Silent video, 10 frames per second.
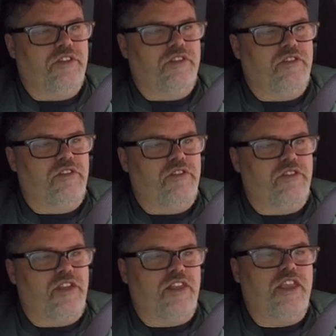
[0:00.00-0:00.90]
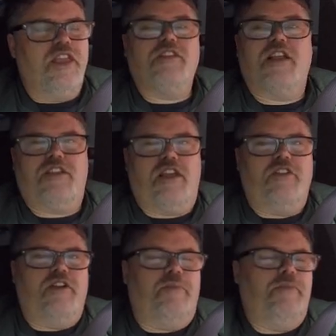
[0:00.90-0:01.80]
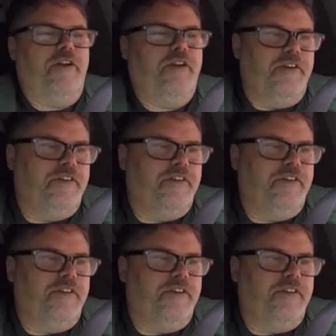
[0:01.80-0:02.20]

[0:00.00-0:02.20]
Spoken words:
Oh, he's got kids. That's how they're up there.